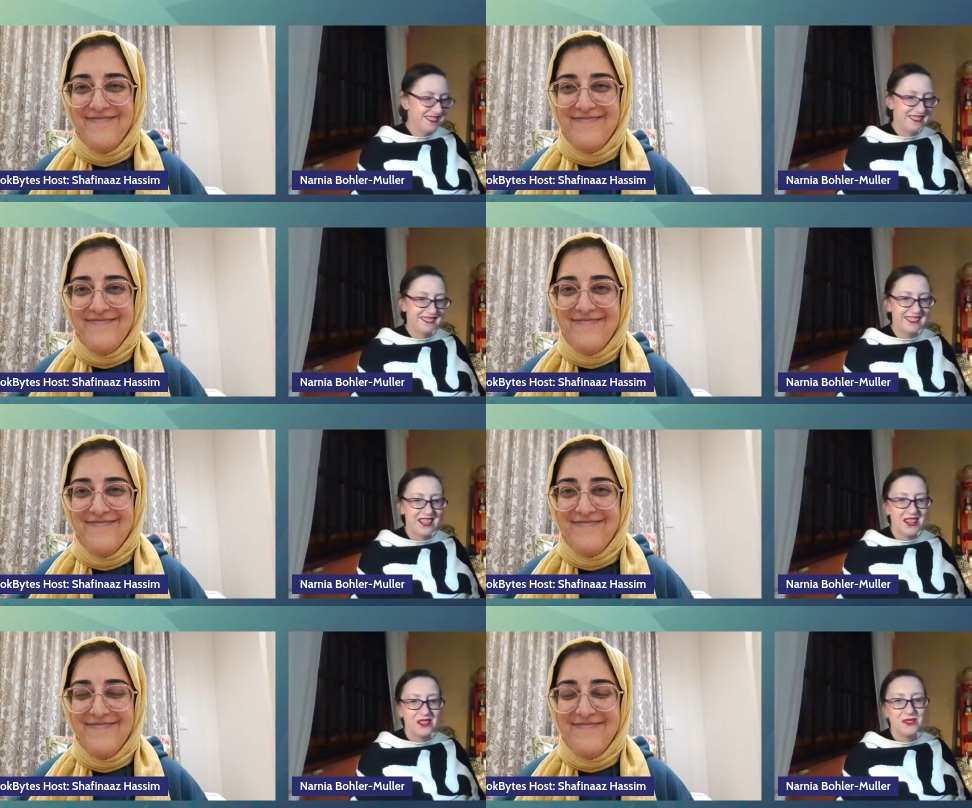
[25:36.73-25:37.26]

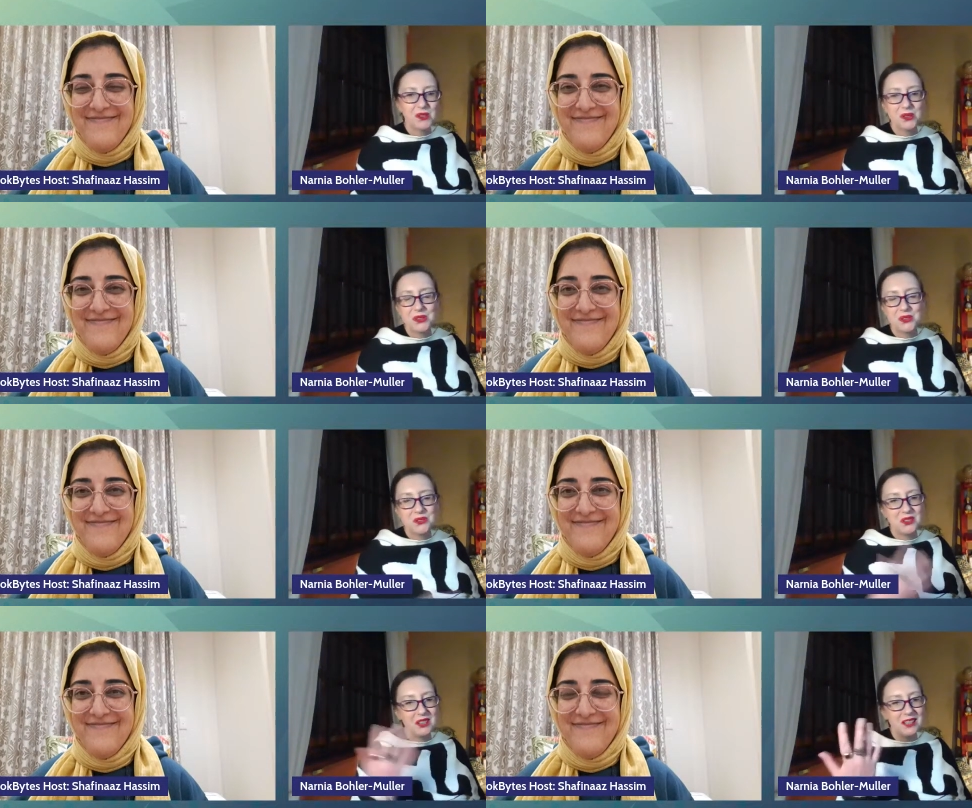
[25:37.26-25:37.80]
Speaker 1: And of
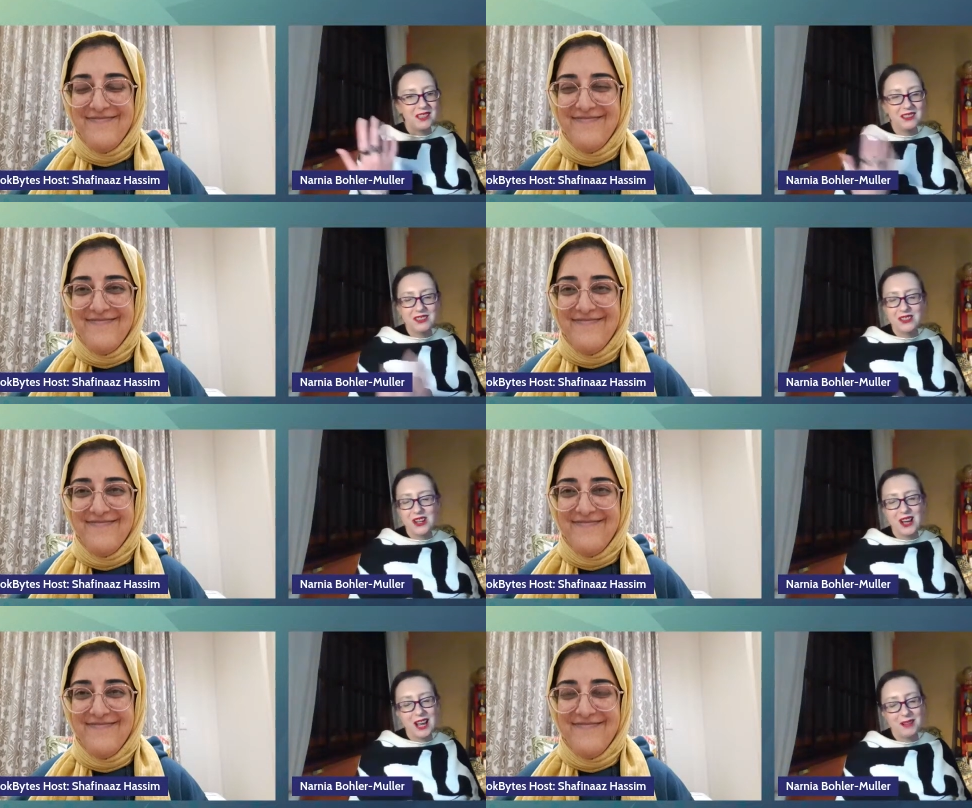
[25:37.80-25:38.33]
course, uh,
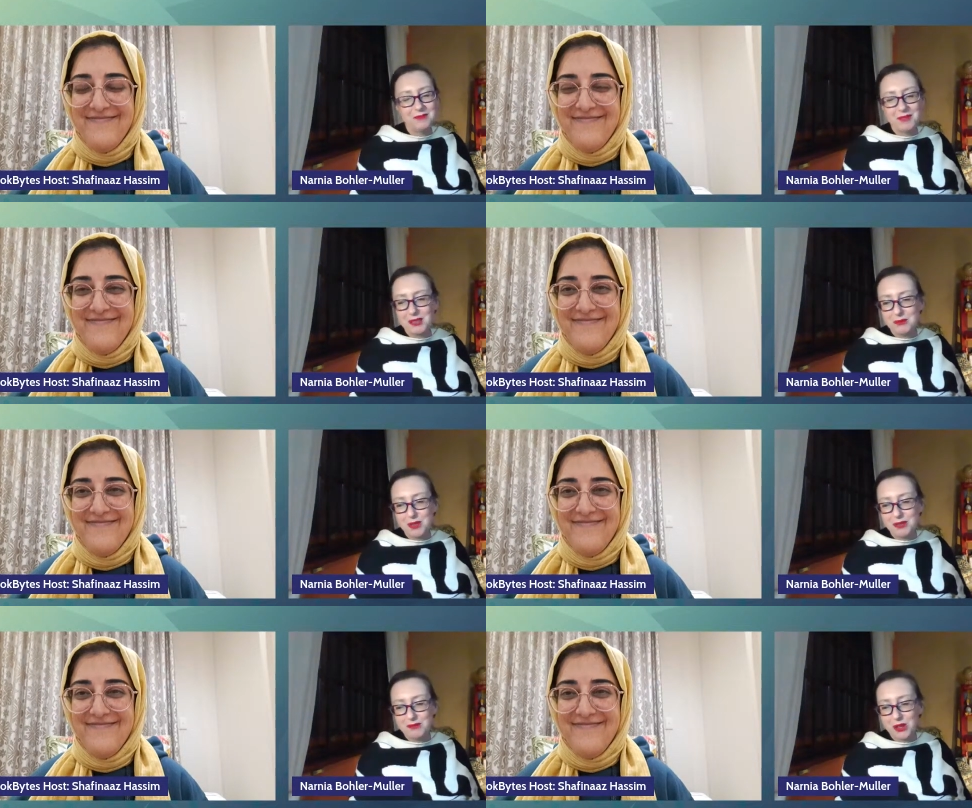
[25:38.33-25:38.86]
you know, I
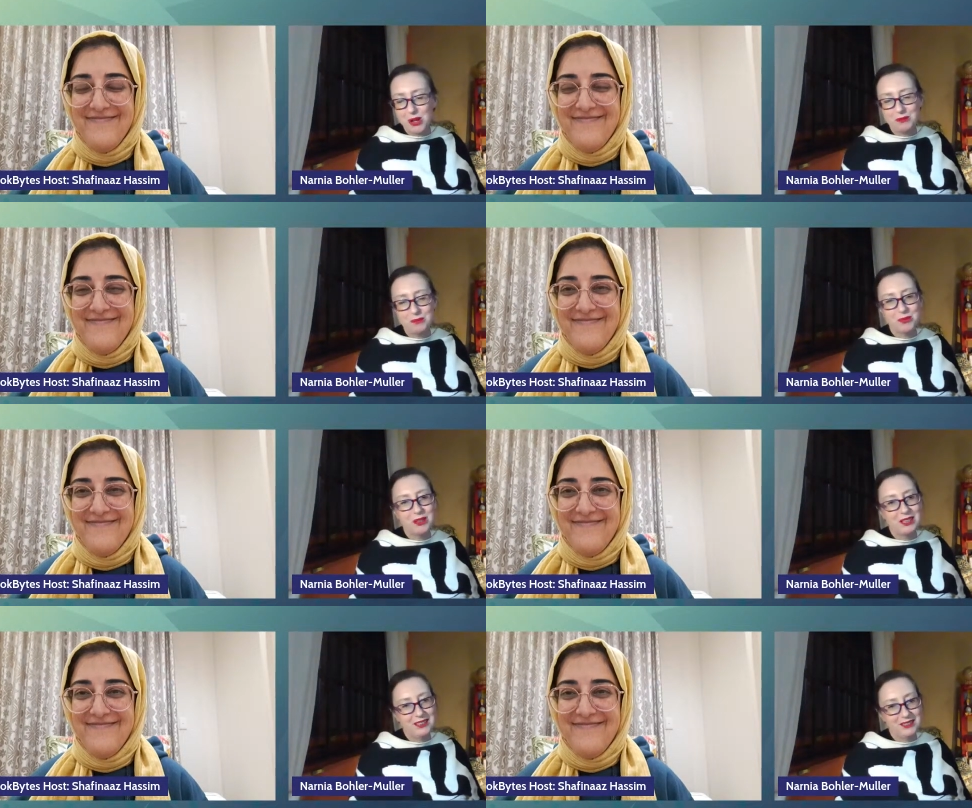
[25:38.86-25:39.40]
mean, we've got
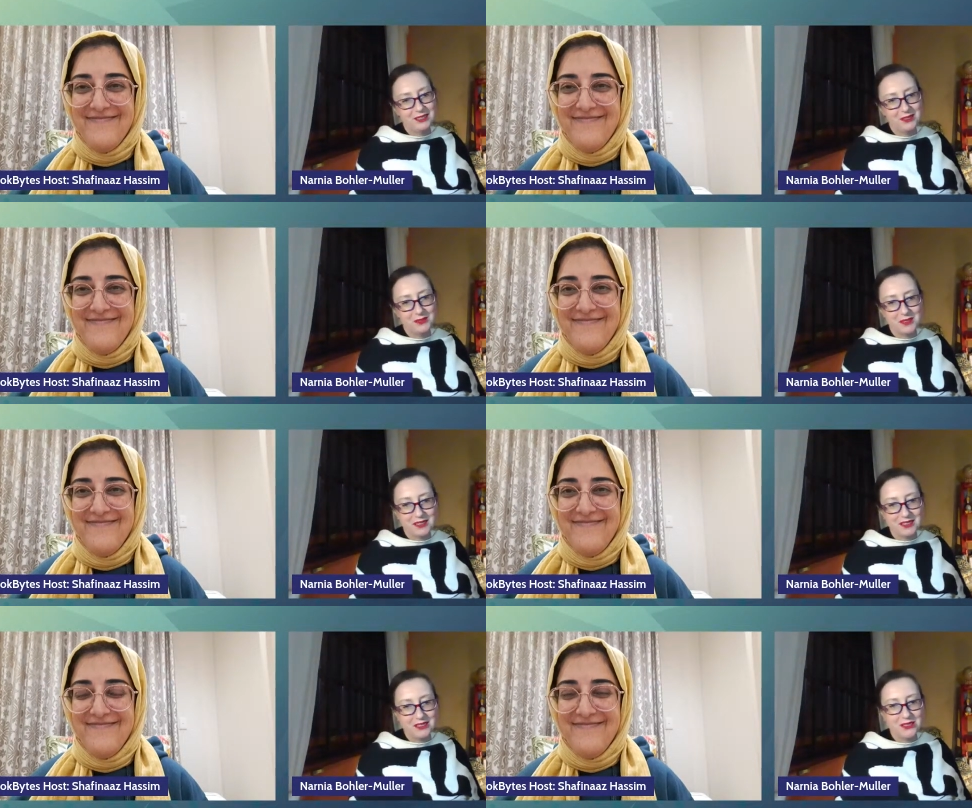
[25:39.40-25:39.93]
brilliant
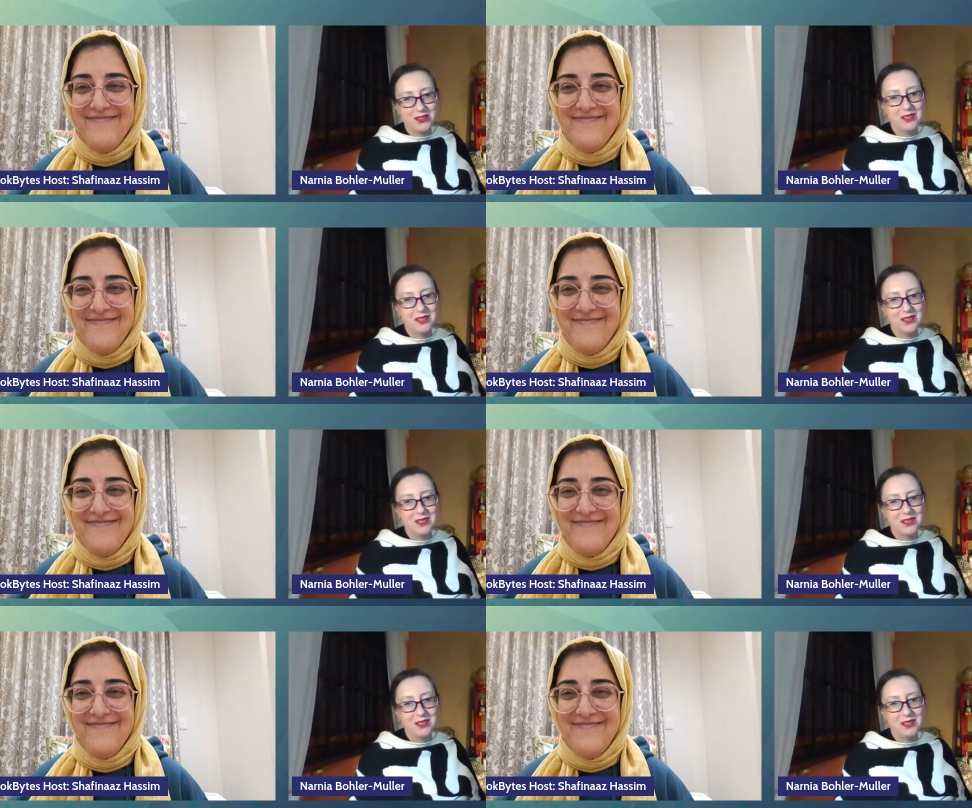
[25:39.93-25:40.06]
ones.